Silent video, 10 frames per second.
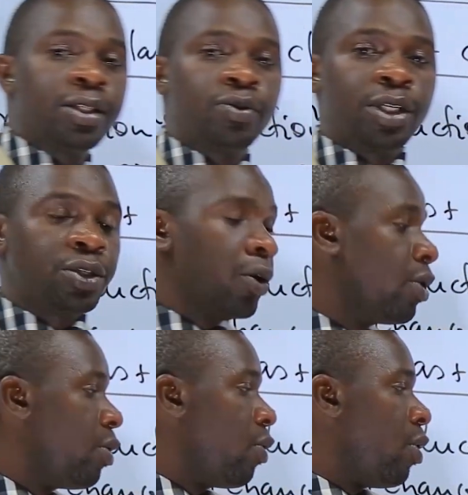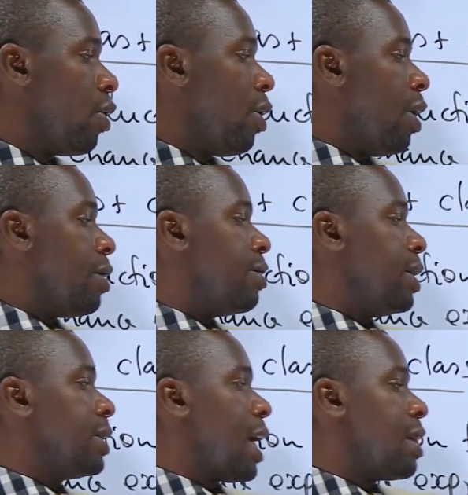this situation,
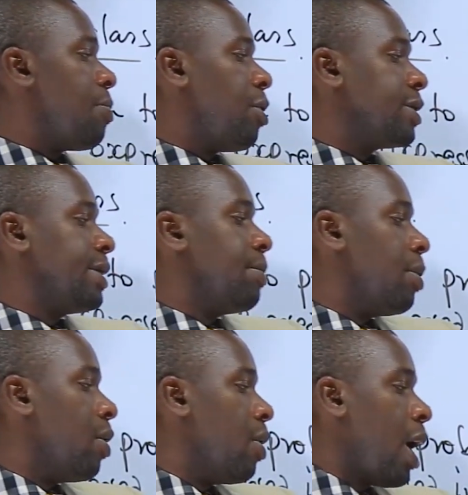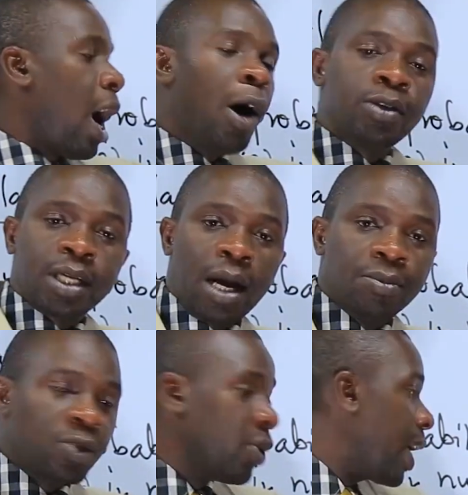these are the possible
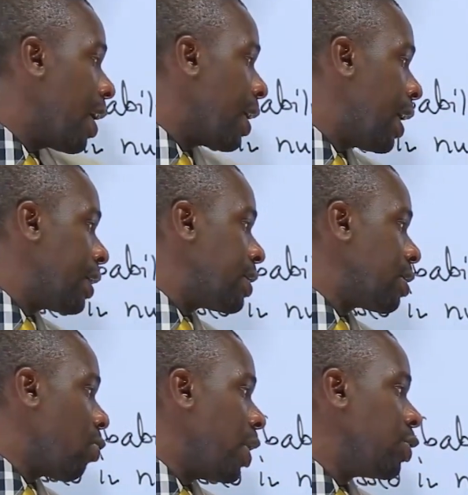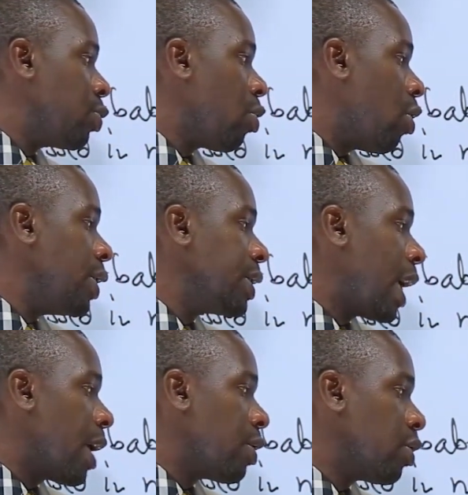outcomes we can get when two
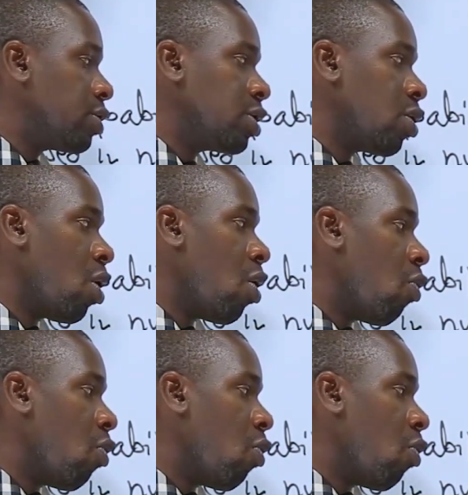coins are tossed